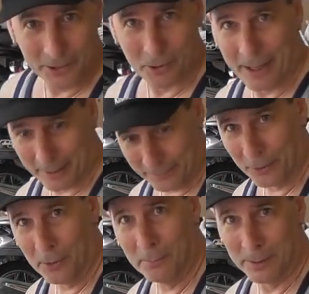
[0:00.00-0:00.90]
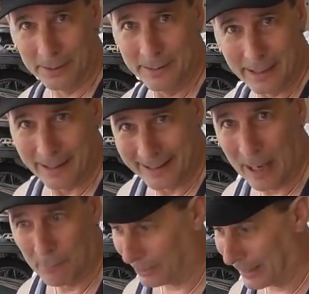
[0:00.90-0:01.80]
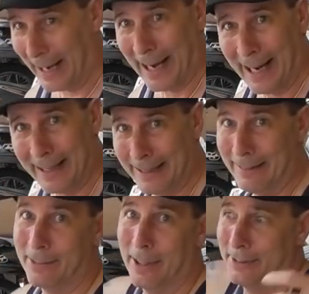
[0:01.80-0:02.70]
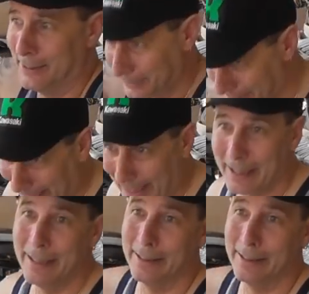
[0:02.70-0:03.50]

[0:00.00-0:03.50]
trying to film with, you know, camera in hand, and you've got your jacket